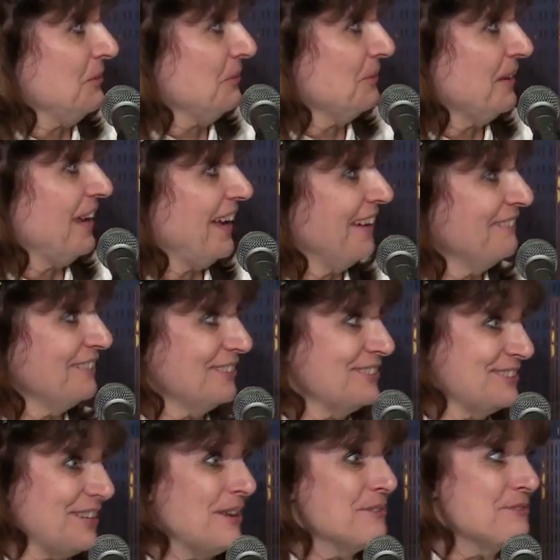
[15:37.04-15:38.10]
don't have your
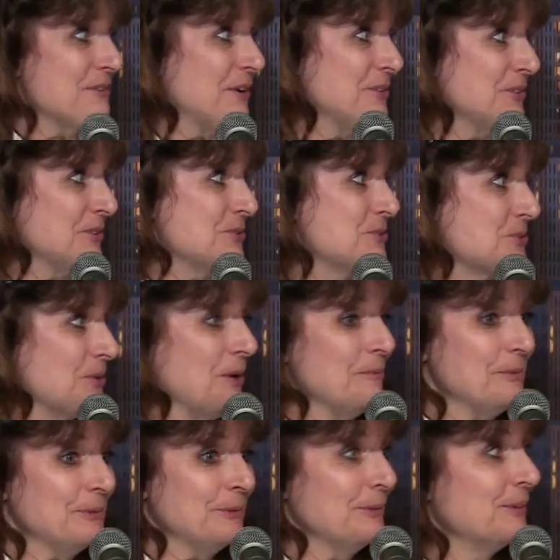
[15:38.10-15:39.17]
cell phone, you're in
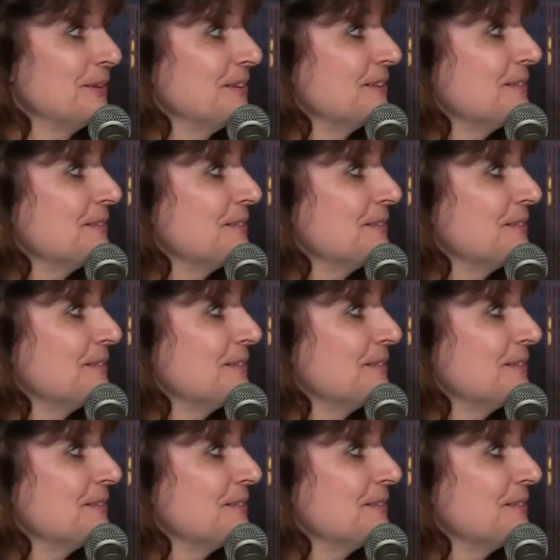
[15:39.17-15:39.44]
trouble.